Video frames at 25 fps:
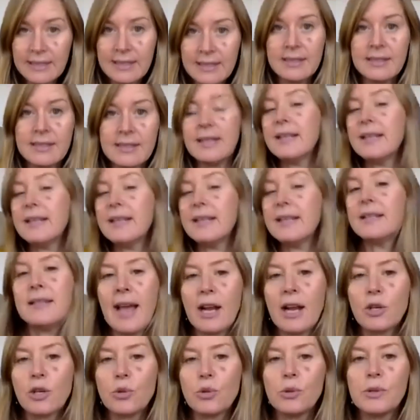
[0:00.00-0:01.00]
is
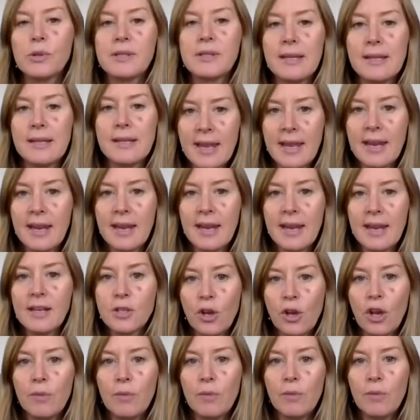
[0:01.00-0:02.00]
the actual synthetic
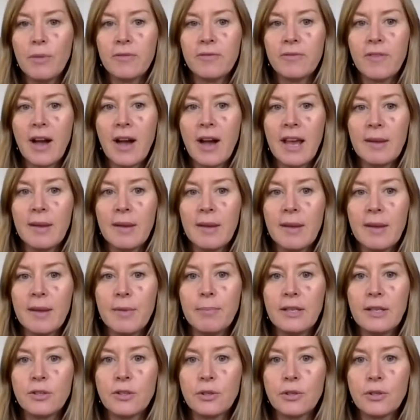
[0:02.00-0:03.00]
term of vitamin
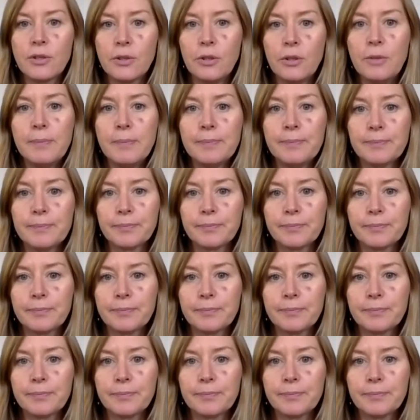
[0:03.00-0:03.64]
B2.